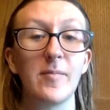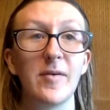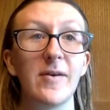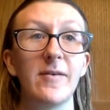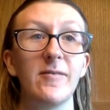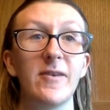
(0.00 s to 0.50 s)

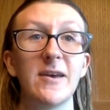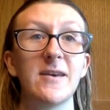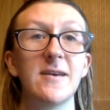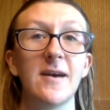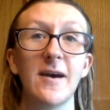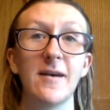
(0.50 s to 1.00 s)
but like
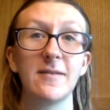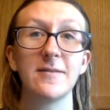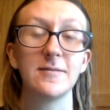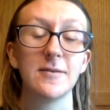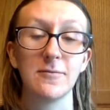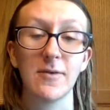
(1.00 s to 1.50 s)
he got his
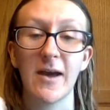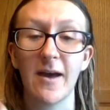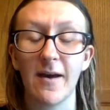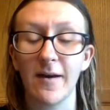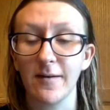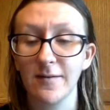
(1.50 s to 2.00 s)
new
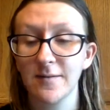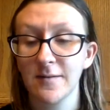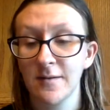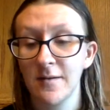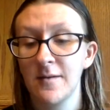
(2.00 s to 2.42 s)
axe.